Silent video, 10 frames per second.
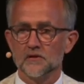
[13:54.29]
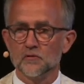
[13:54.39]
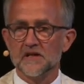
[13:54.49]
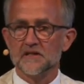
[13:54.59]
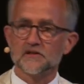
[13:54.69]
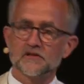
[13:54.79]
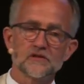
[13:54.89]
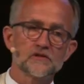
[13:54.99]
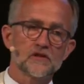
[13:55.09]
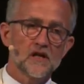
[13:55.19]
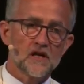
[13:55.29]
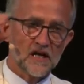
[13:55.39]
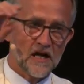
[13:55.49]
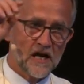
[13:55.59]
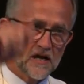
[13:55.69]
You witnesses
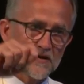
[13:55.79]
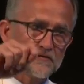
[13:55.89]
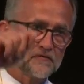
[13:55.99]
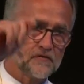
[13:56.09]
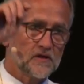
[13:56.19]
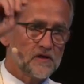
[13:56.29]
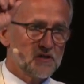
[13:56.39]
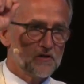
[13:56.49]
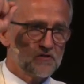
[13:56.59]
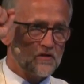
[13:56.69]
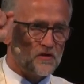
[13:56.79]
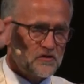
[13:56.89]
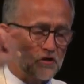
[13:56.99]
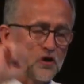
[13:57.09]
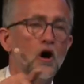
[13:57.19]
have
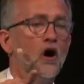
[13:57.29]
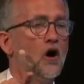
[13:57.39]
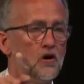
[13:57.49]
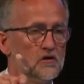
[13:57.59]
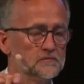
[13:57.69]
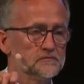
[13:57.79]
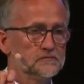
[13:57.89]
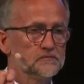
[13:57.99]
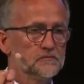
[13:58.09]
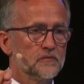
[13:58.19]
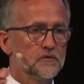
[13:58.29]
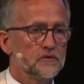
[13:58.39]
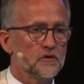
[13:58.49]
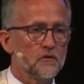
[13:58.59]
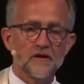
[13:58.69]
the call
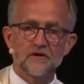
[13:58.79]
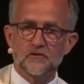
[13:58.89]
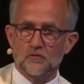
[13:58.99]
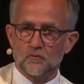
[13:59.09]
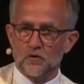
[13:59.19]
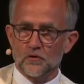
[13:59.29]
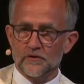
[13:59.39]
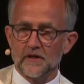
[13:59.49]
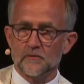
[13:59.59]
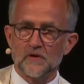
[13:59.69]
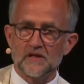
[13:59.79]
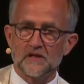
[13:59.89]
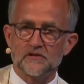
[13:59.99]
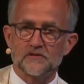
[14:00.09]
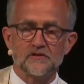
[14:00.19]
to go out into the world and
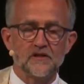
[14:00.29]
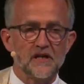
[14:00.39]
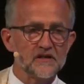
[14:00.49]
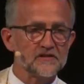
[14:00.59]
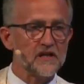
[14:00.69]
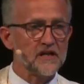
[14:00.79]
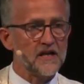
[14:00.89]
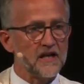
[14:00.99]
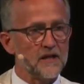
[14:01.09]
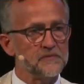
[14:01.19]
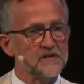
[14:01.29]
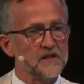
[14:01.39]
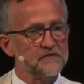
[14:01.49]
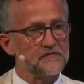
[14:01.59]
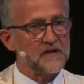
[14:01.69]
witness to today's Ahabs
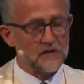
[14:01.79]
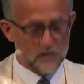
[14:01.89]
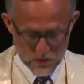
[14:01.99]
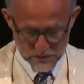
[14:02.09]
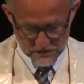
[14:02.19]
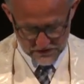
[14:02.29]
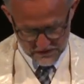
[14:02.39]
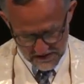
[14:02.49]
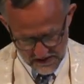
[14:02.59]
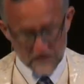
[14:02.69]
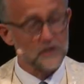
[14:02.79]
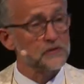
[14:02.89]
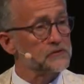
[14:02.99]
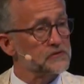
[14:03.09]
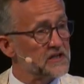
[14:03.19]
and Pharaohs and
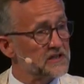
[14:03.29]
those who